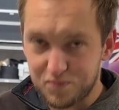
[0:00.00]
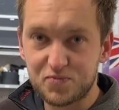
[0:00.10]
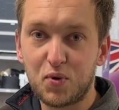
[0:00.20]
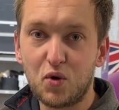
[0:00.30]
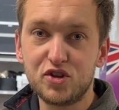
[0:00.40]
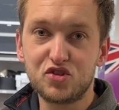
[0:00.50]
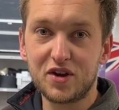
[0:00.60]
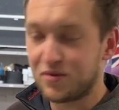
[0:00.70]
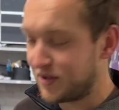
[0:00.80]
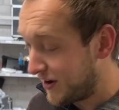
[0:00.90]
pull the
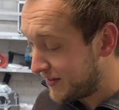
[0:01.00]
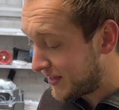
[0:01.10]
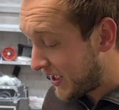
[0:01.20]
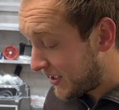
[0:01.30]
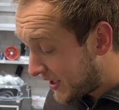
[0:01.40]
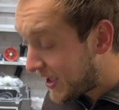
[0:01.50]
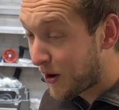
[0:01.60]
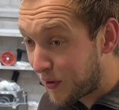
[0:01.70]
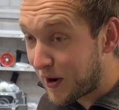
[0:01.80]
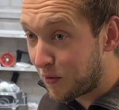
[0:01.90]
trigger with the nut in there, it
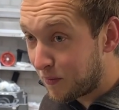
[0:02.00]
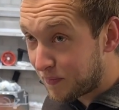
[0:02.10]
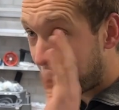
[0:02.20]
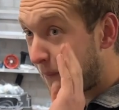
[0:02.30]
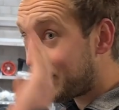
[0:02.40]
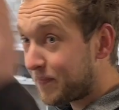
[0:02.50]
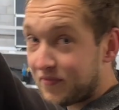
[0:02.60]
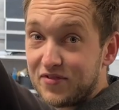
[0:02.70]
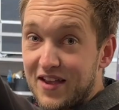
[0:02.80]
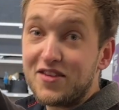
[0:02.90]
will
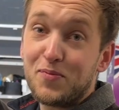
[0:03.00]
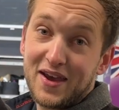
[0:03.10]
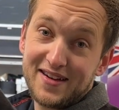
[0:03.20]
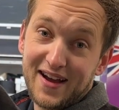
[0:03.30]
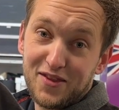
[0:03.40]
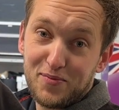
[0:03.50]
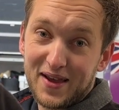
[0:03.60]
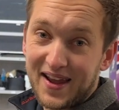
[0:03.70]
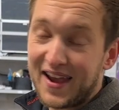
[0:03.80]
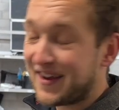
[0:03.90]
disappear down the pit
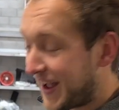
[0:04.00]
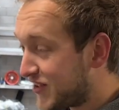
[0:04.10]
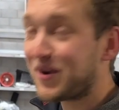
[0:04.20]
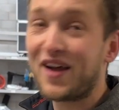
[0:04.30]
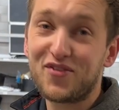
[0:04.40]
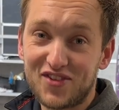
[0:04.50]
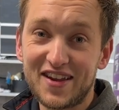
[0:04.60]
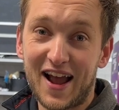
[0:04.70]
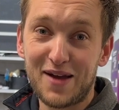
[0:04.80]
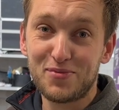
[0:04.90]
lane, as we have seen
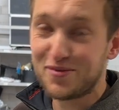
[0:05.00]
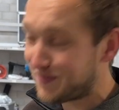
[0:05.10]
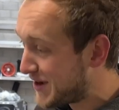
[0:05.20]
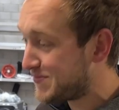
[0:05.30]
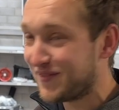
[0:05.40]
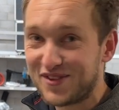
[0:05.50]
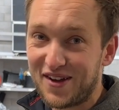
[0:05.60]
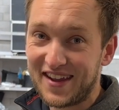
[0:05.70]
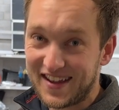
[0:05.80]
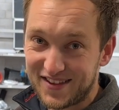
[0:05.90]
happen. People have done
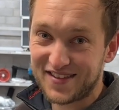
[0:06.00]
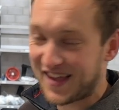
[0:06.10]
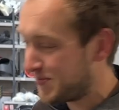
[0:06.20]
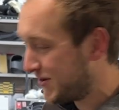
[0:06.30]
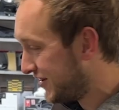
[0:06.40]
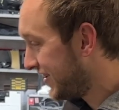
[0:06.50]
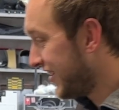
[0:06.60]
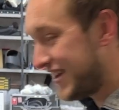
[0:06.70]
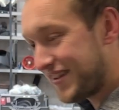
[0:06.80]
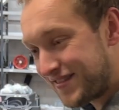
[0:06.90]
it, it does happen,
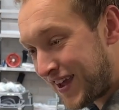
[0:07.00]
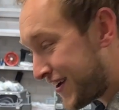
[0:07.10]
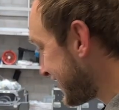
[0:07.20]
and it's ting,